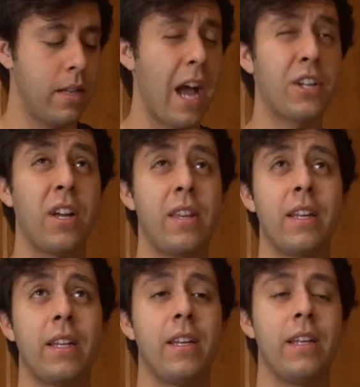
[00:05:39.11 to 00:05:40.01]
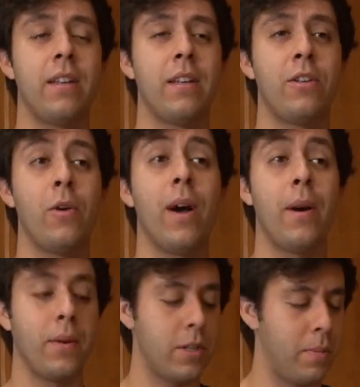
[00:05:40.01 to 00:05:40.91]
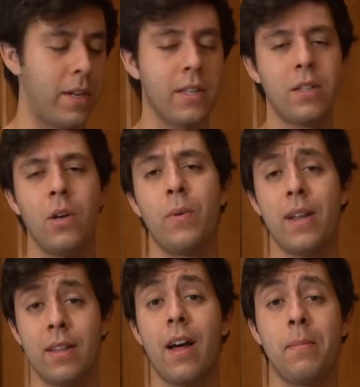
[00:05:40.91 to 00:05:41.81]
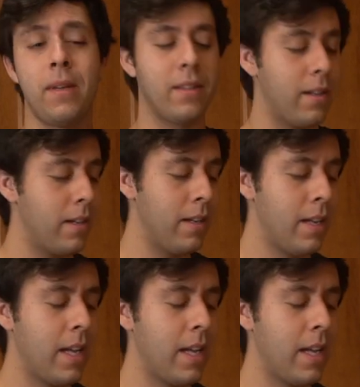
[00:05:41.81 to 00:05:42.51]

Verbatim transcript: Actually, I think I did two hours because we had a lot of meat in there.